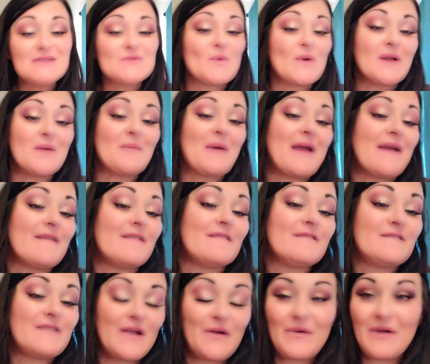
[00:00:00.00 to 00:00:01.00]
is one of my
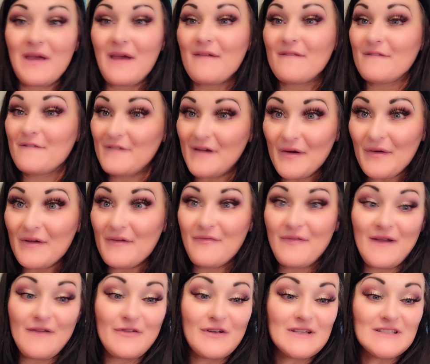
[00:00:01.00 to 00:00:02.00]
very, very
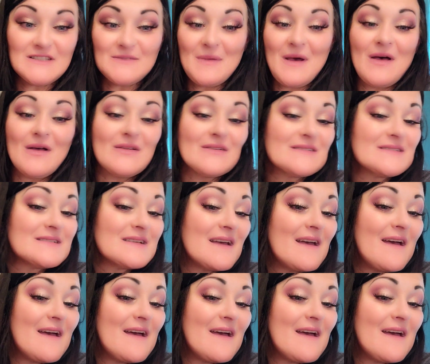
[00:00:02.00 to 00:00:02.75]
favorite smells.